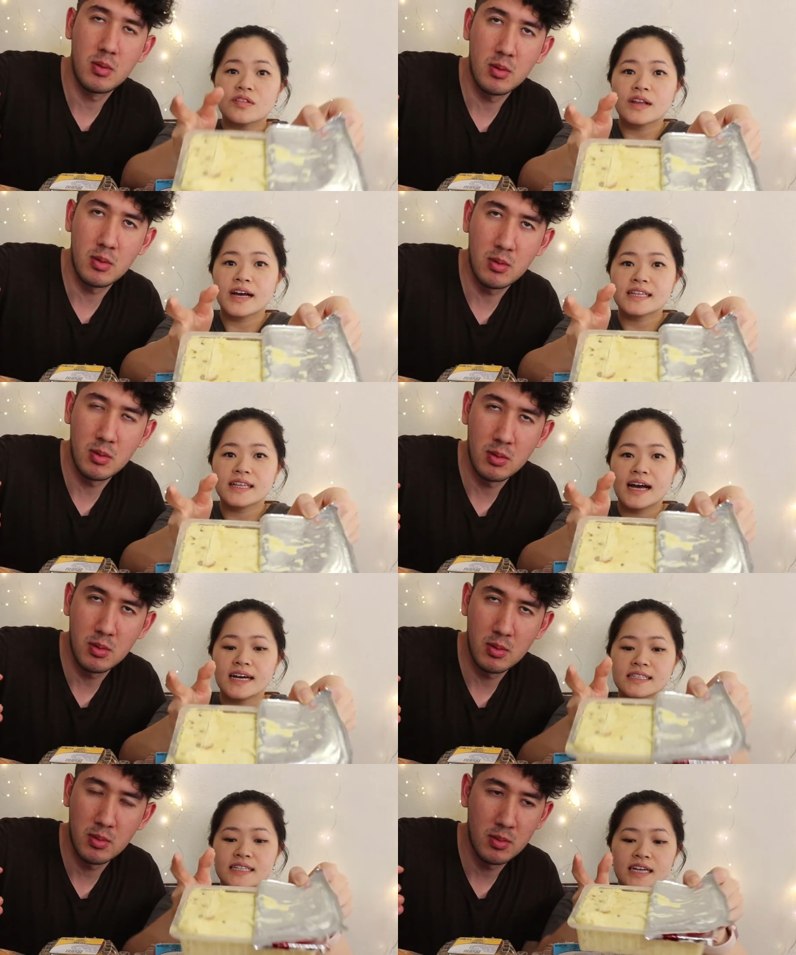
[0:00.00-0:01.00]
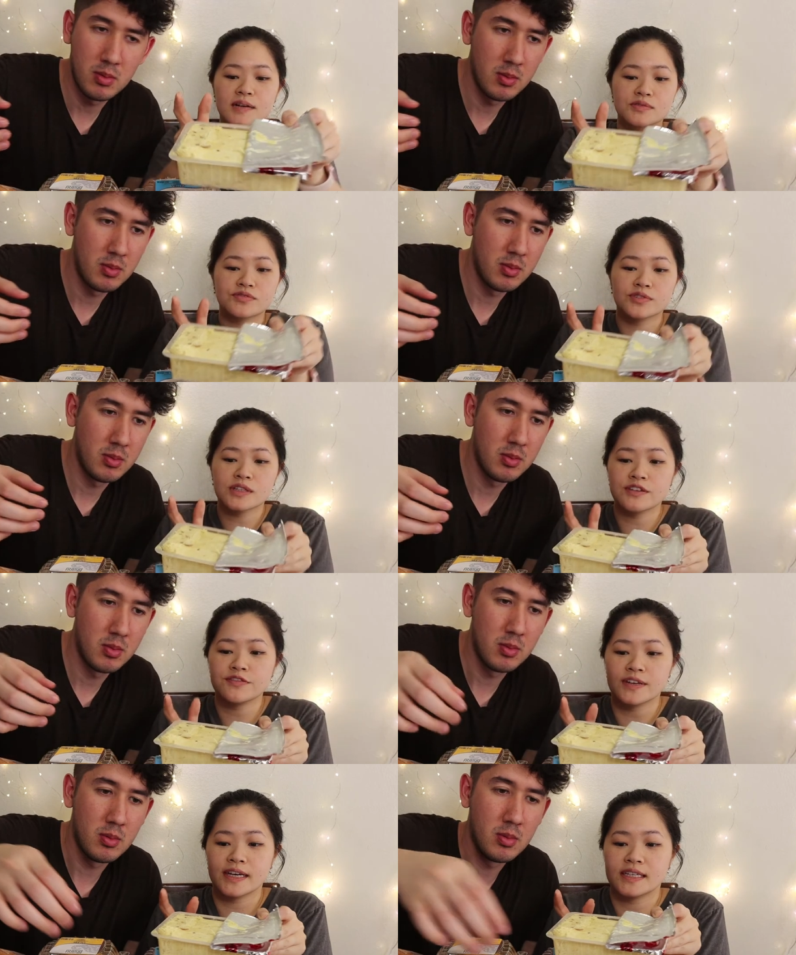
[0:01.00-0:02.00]
Speaker 1: like that. It comes really
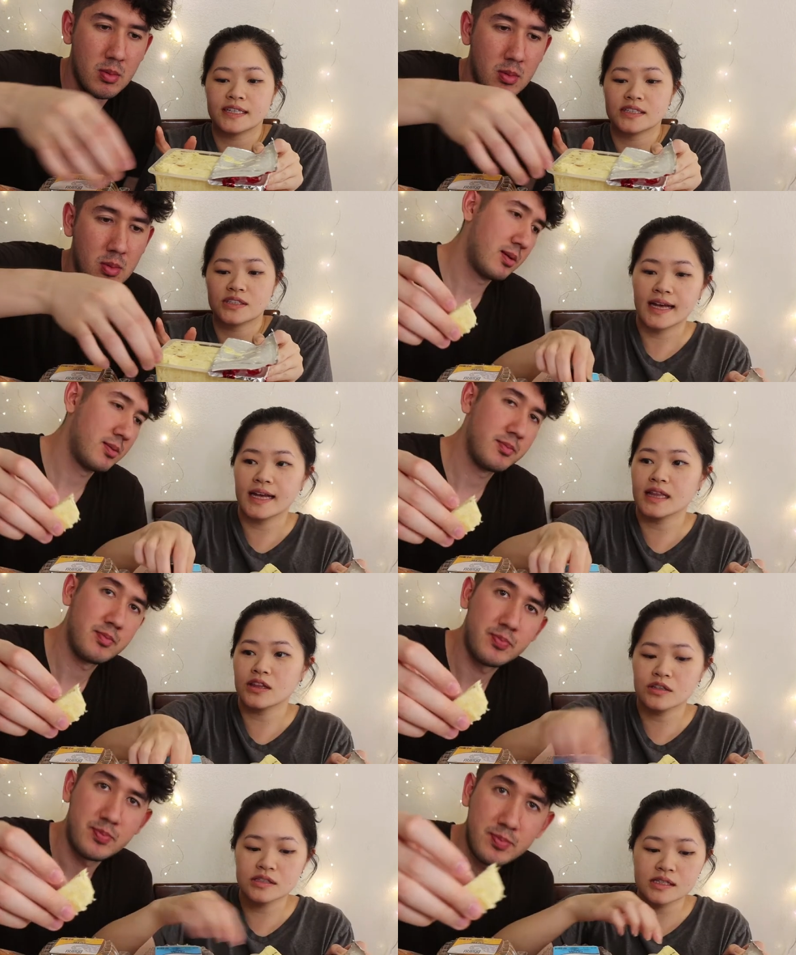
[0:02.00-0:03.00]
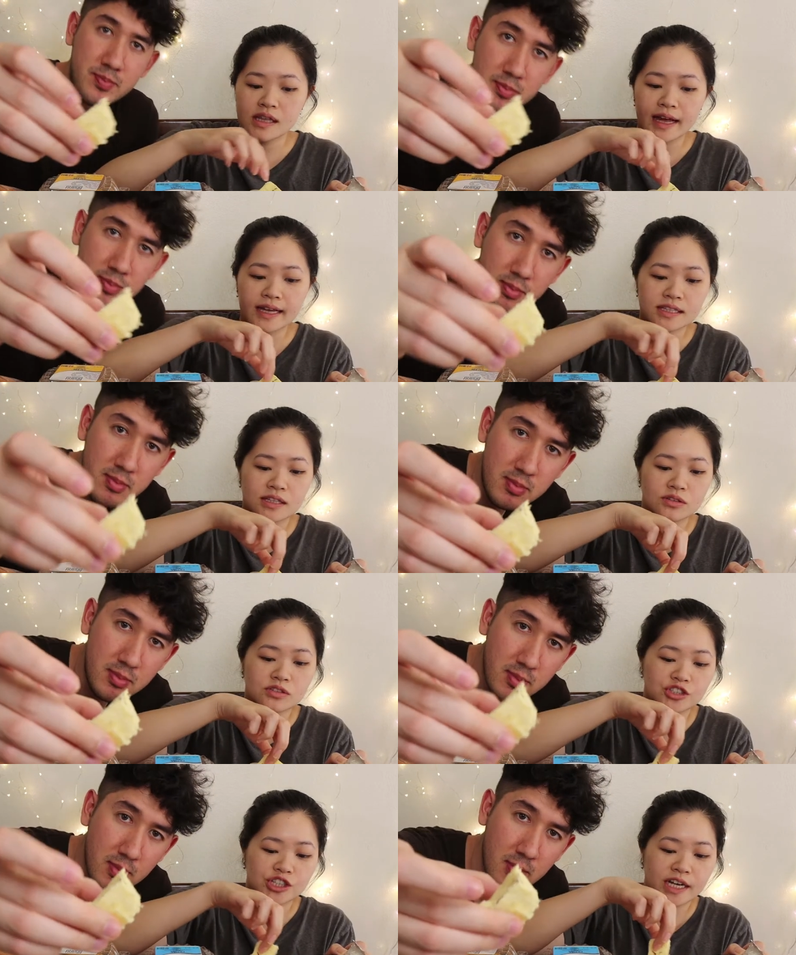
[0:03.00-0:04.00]
flaky. It looks like
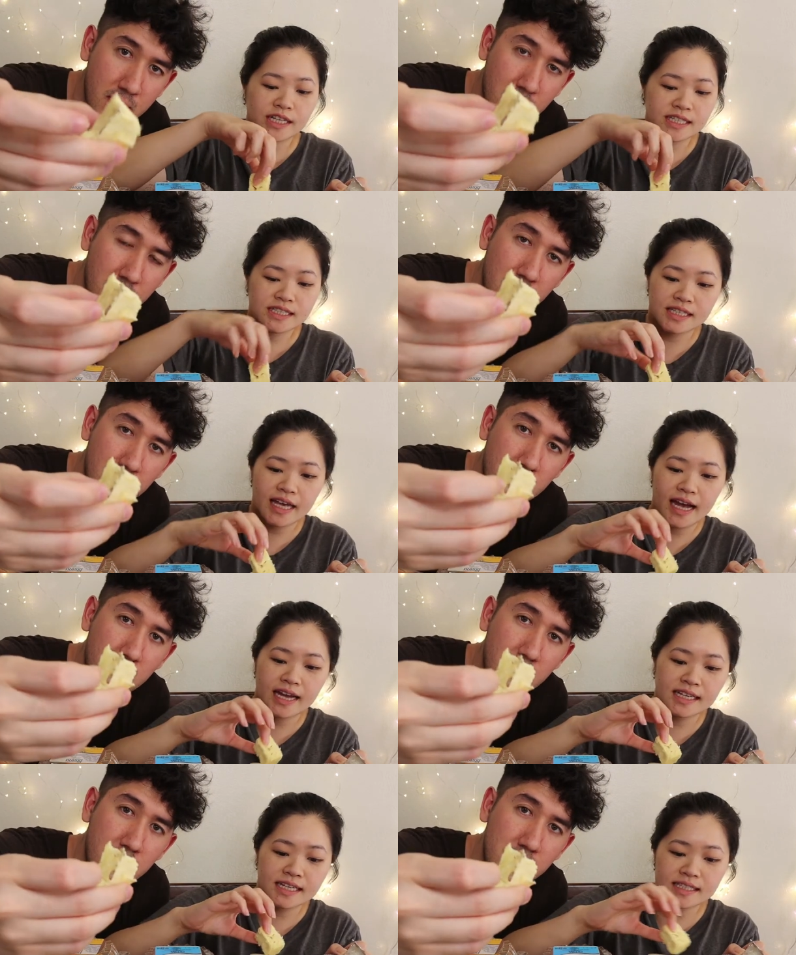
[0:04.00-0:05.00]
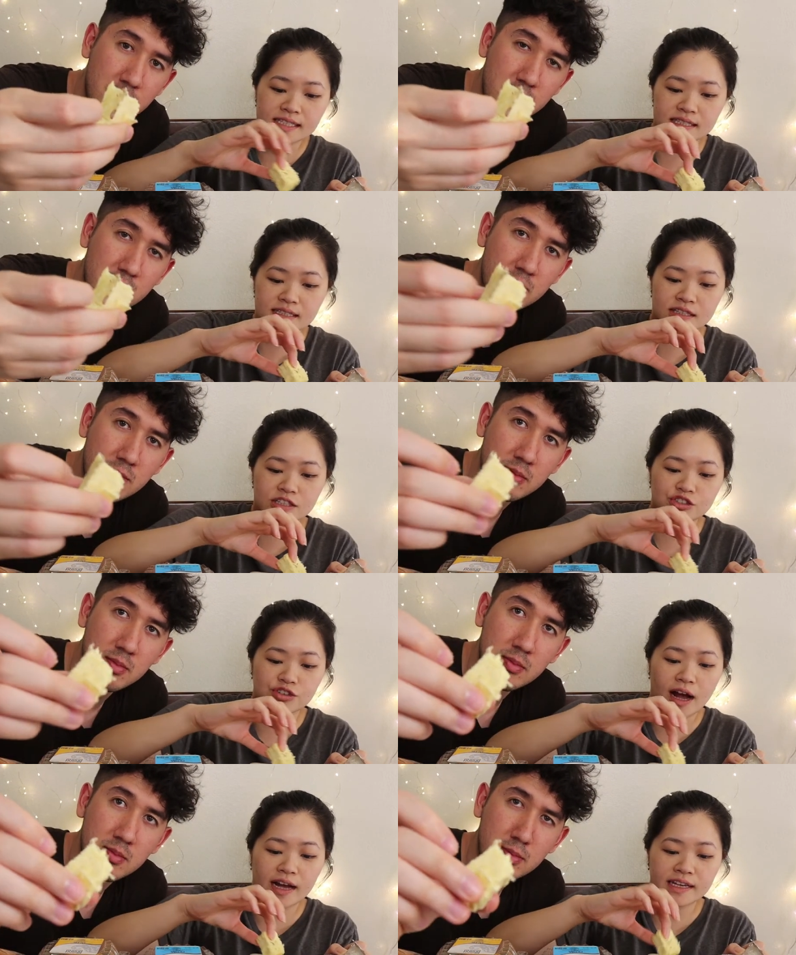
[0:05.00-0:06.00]
those Chinese candies, the
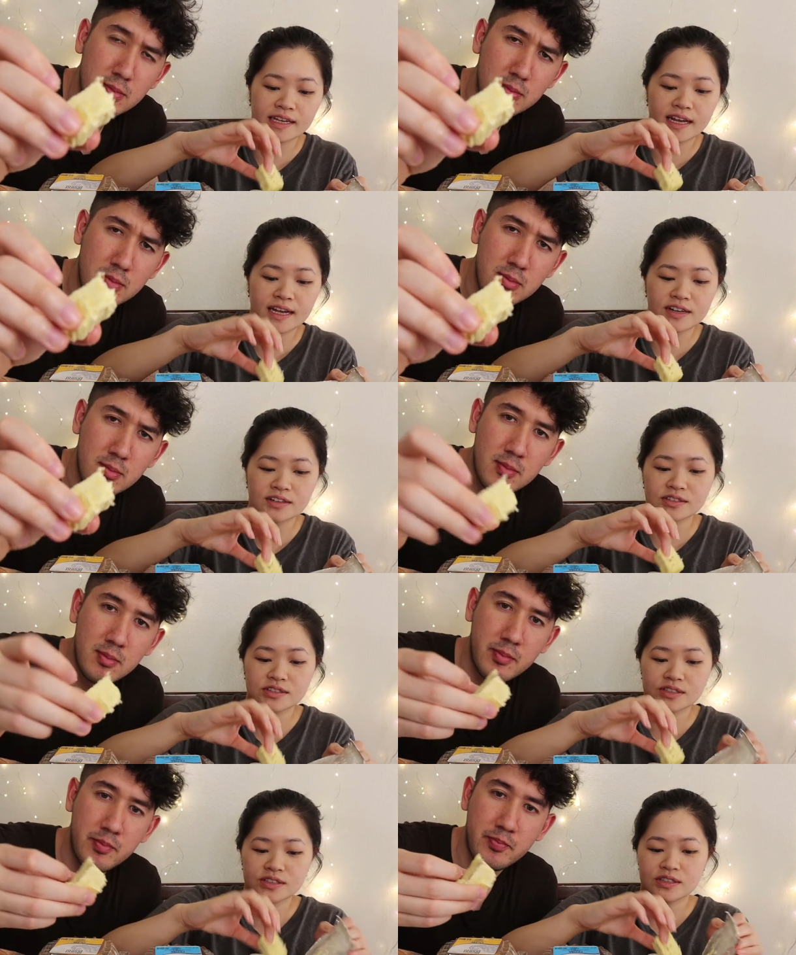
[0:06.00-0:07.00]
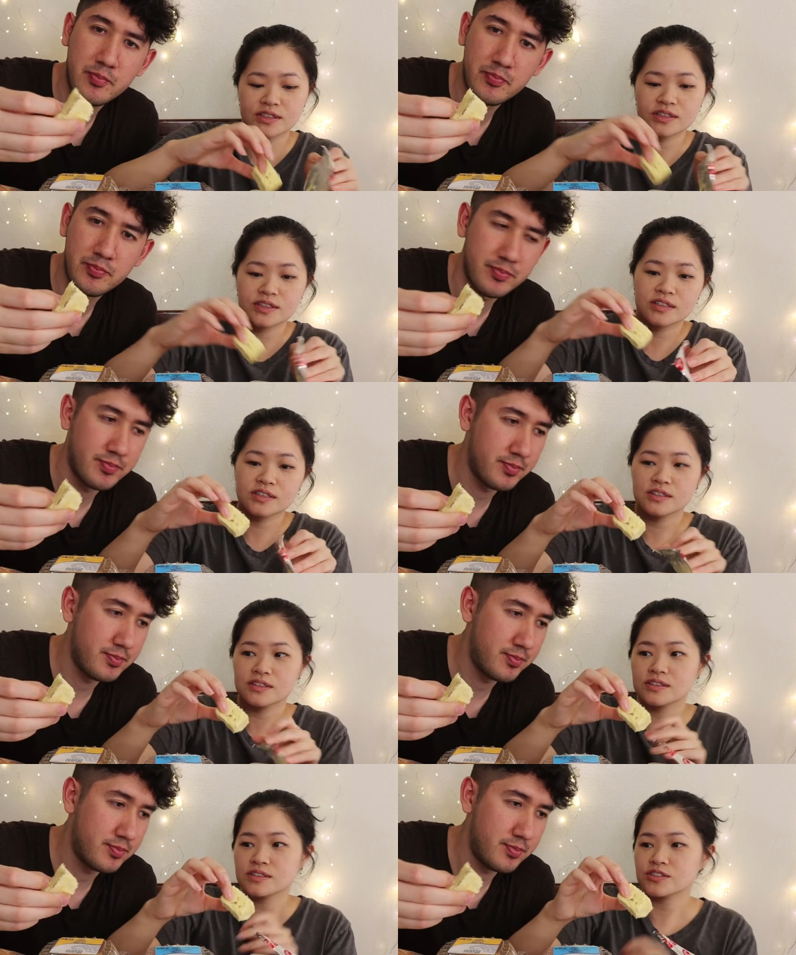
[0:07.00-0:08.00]
dragon hairs,
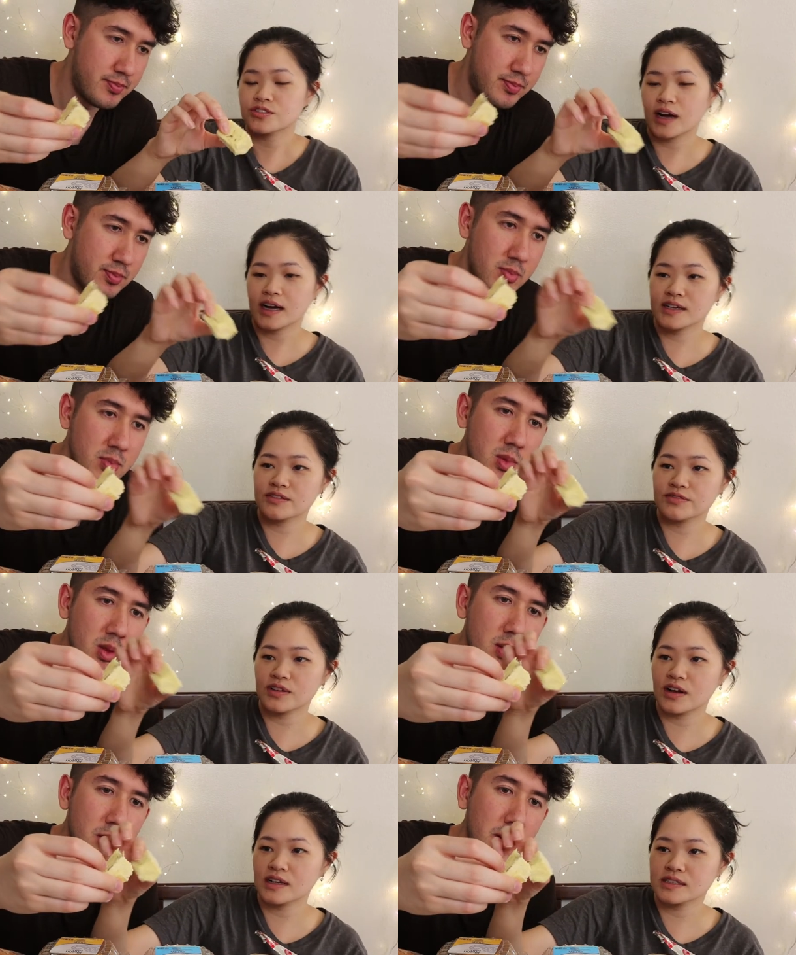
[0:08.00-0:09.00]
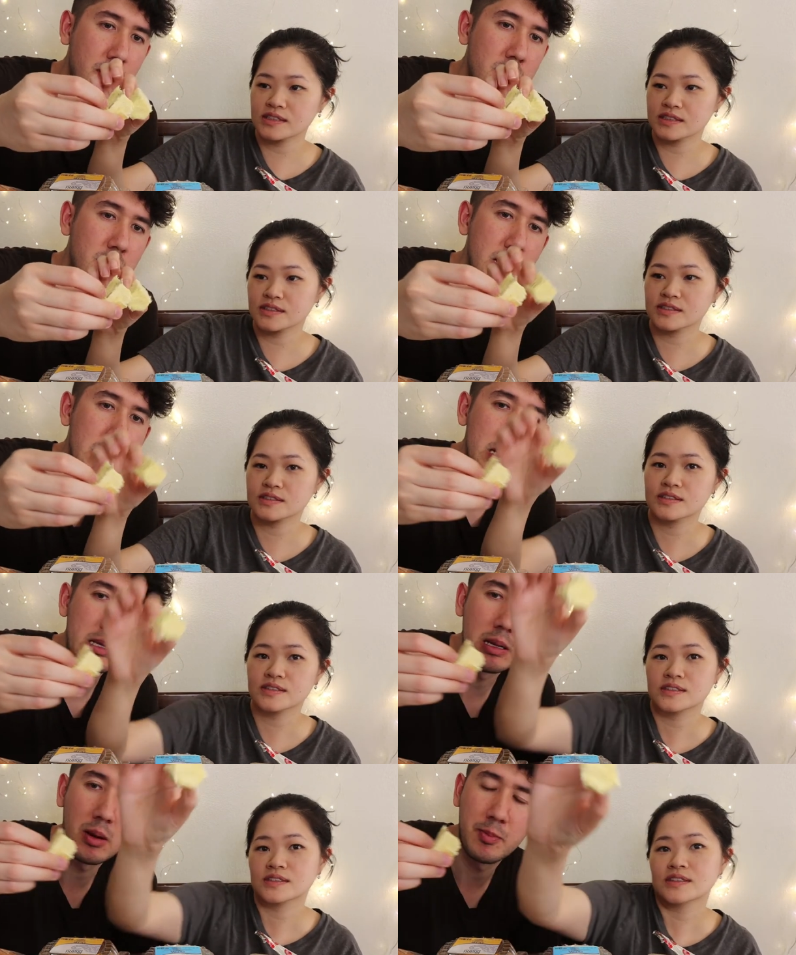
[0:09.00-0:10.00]
dragon floss
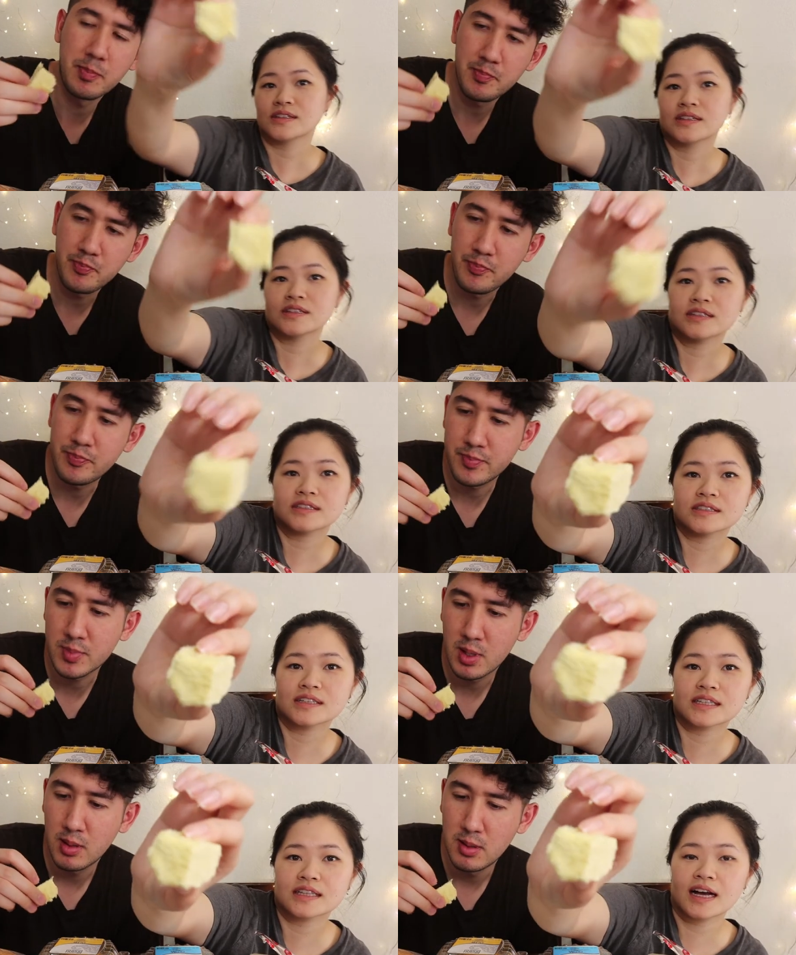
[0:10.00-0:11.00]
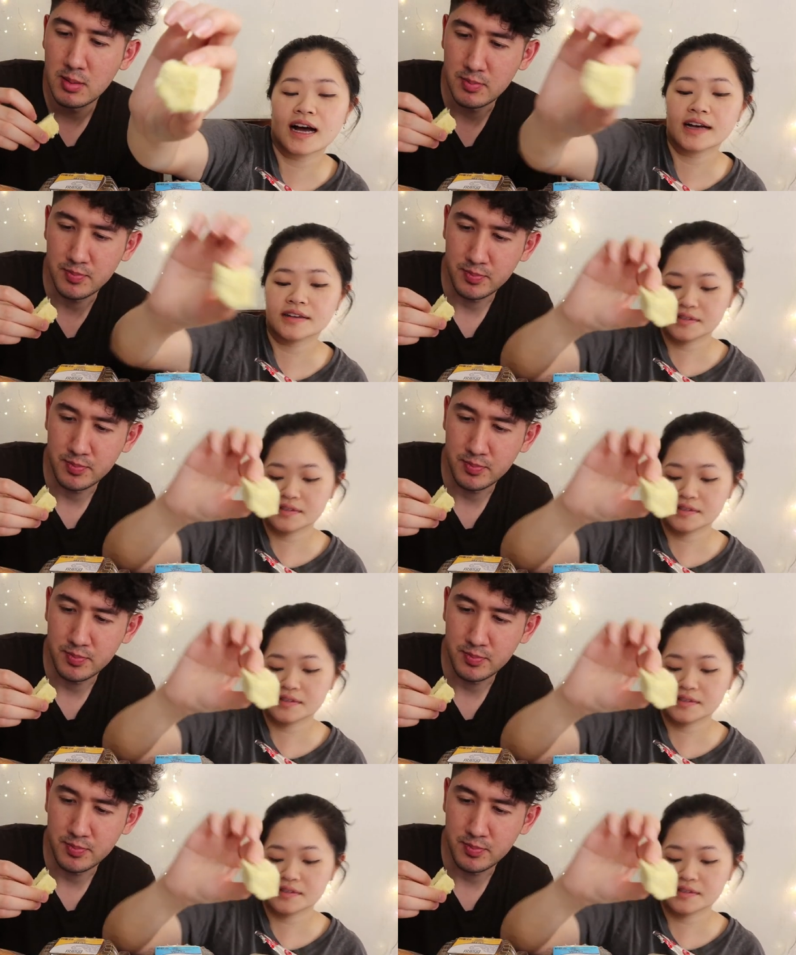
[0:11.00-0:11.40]
like that.